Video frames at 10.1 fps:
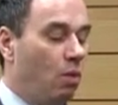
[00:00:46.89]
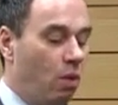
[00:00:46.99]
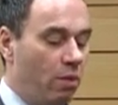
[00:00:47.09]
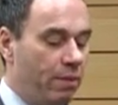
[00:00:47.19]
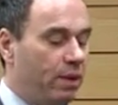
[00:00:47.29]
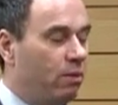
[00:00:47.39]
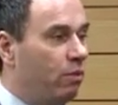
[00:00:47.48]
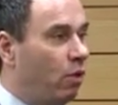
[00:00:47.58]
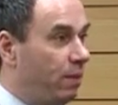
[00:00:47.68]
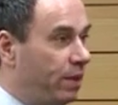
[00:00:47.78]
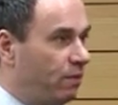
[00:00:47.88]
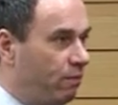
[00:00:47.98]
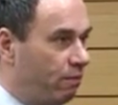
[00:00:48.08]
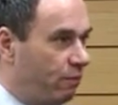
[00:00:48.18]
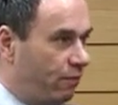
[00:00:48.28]
what made
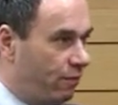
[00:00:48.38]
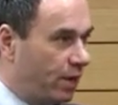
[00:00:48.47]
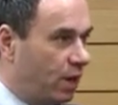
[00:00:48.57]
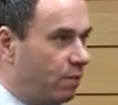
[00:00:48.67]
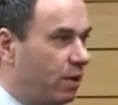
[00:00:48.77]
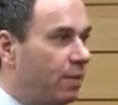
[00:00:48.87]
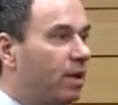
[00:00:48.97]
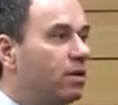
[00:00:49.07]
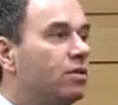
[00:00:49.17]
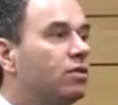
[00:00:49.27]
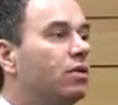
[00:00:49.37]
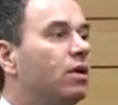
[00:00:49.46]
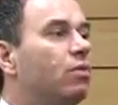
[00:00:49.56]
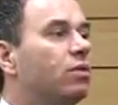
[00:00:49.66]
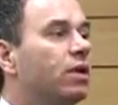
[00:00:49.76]
them fed up about the
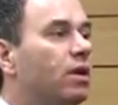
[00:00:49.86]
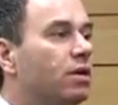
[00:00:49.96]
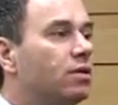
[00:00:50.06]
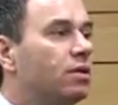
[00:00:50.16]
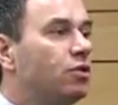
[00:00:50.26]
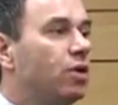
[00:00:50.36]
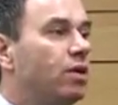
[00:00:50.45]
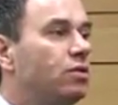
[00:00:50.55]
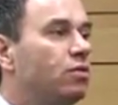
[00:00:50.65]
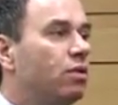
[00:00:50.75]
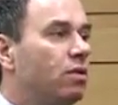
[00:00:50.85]
industry and what they'd like to see change.